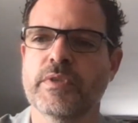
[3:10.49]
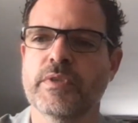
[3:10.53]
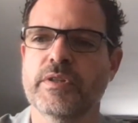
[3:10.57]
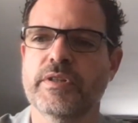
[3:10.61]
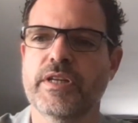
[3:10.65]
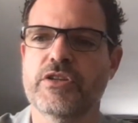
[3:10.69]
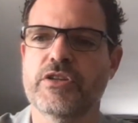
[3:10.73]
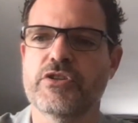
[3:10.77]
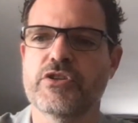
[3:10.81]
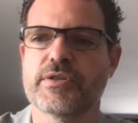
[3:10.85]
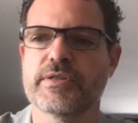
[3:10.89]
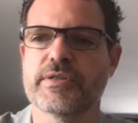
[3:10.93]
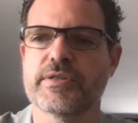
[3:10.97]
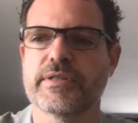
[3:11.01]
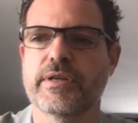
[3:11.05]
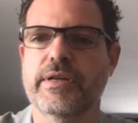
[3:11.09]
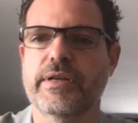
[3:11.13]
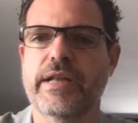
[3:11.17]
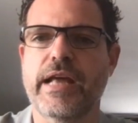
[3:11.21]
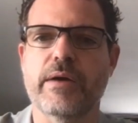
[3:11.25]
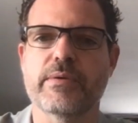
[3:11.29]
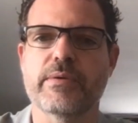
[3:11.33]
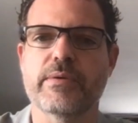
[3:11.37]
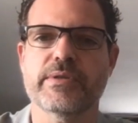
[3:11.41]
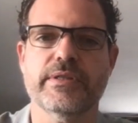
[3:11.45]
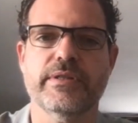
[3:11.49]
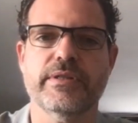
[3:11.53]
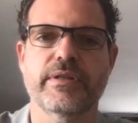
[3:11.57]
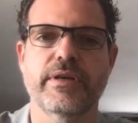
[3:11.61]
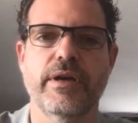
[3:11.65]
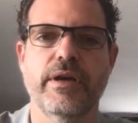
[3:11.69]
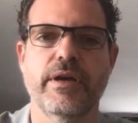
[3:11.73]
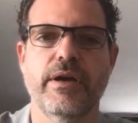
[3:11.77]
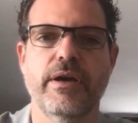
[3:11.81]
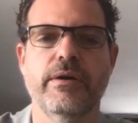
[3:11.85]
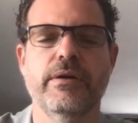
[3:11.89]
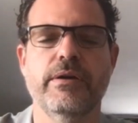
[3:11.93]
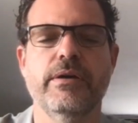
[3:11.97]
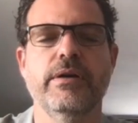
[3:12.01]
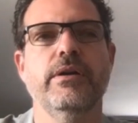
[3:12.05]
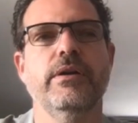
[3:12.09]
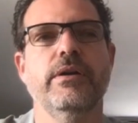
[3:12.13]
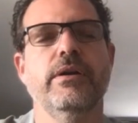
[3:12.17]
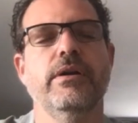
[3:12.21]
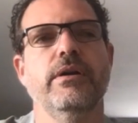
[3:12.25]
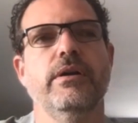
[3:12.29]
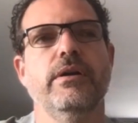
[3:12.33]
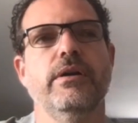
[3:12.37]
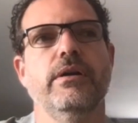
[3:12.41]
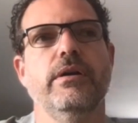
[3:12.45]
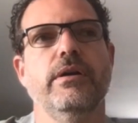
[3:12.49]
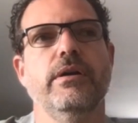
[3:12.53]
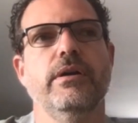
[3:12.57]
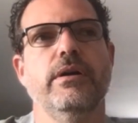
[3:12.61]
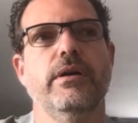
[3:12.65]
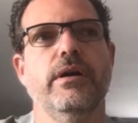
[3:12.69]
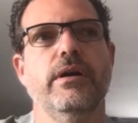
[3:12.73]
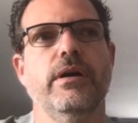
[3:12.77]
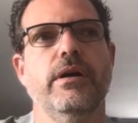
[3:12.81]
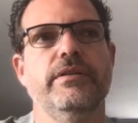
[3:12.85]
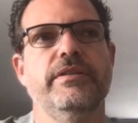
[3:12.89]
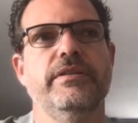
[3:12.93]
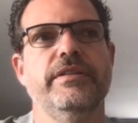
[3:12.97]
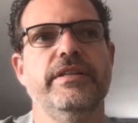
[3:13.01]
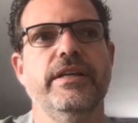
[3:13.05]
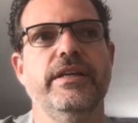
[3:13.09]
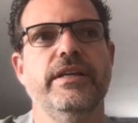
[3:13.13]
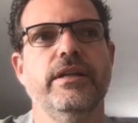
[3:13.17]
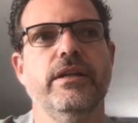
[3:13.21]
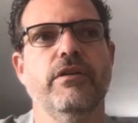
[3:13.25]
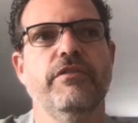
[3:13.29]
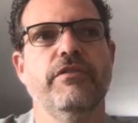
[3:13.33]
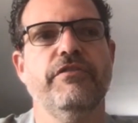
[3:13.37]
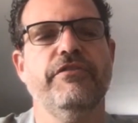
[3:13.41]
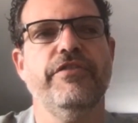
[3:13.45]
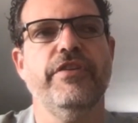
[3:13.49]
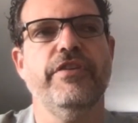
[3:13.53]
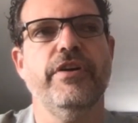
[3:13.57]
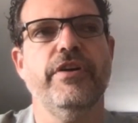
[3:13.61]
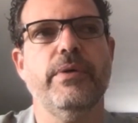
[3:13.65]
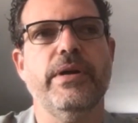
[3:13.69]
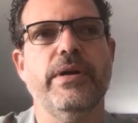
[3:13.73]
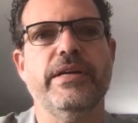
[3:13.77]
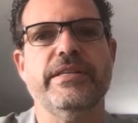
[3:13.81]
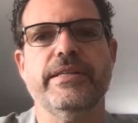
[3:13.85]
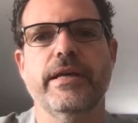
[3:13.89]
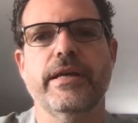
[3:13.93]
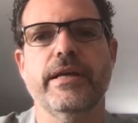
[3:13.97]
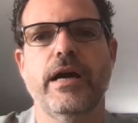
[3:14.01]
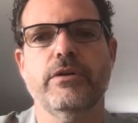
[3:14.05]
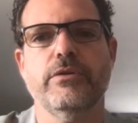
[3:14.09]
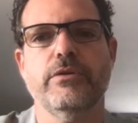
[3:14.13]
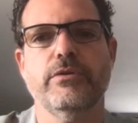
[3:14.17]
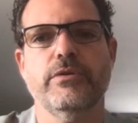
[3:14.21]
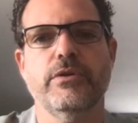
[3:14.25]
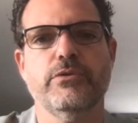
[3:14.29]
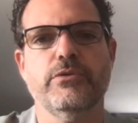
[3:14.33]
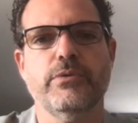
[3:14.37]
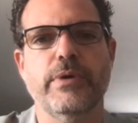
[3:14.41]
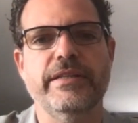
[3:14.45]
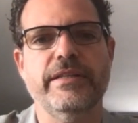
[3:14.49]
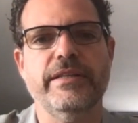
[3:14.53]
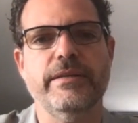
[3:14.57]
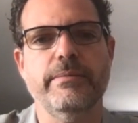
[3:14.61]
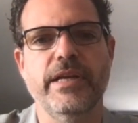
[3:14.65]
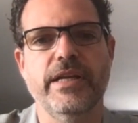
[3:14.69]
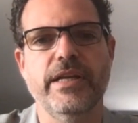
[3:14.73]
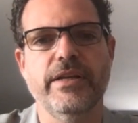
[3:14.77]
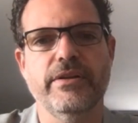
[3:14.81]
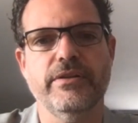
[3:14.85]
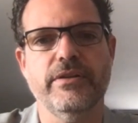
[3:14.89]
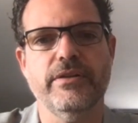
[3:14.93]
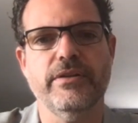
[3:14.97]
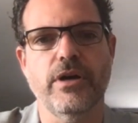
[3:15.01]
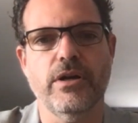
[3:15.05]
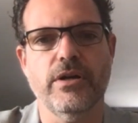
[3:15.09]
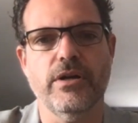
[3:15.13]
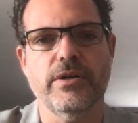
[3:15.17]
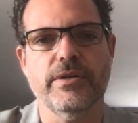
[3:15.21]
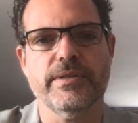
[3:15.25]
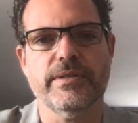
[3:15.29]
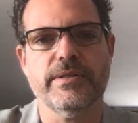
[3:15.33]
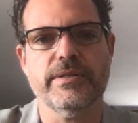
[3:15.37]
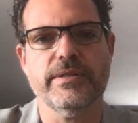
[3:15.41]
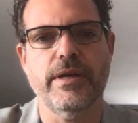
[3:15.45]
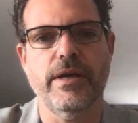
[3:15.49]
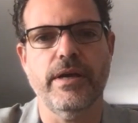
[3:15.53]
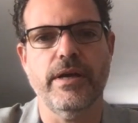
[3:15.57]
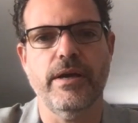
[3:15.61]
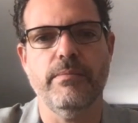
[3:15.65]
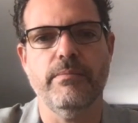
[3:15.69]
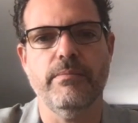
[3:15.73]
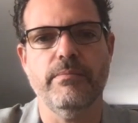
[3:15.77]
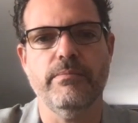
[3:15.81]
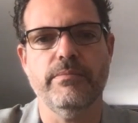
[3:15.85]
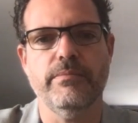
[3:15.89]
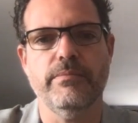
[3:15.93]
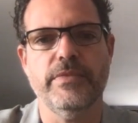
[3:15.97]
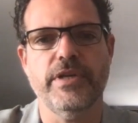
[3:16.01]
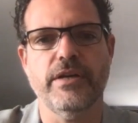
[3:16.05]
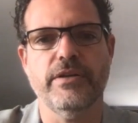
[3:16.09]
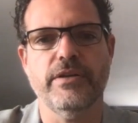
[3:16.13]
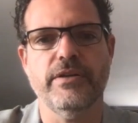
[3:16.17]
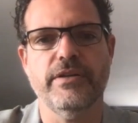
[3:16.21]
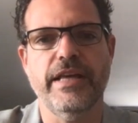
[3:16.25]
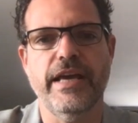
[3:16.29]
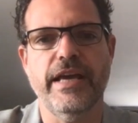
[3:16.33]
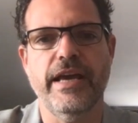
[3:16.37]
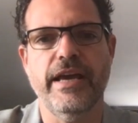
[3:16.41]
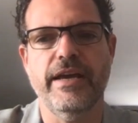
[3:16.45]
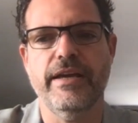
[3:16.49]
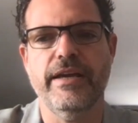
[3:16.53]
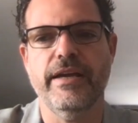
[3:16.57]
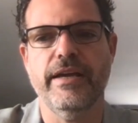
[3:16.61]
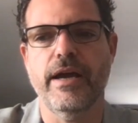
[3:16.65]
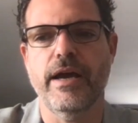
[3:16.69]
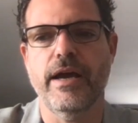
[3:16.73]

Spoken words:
They just announced a deal of raising $120 million the other day.